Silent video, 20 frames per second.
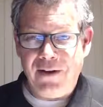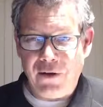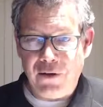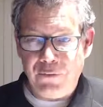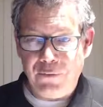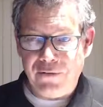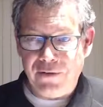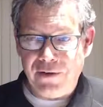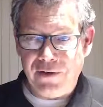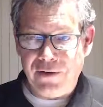
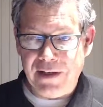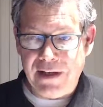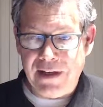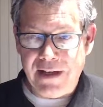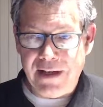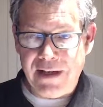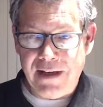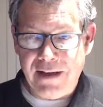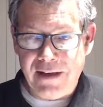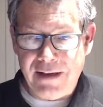
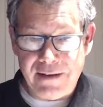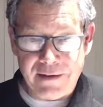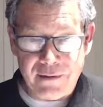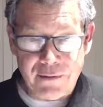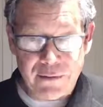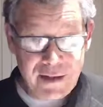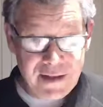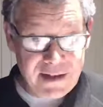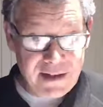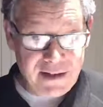hopefully
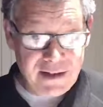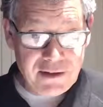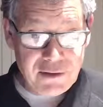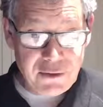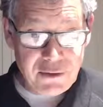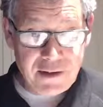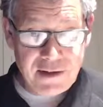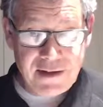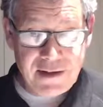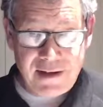the reason I
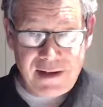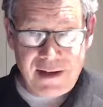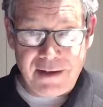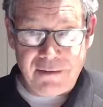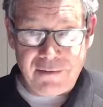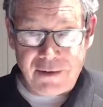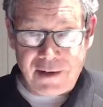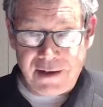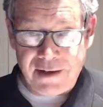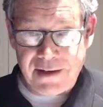do this
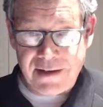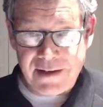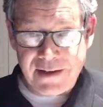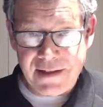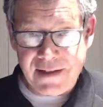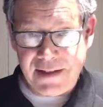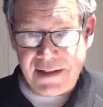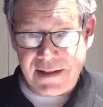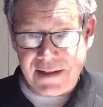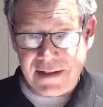live,
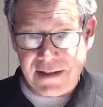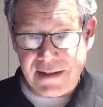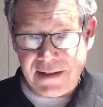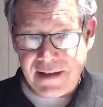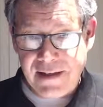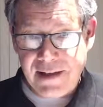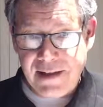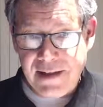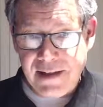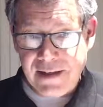guys, is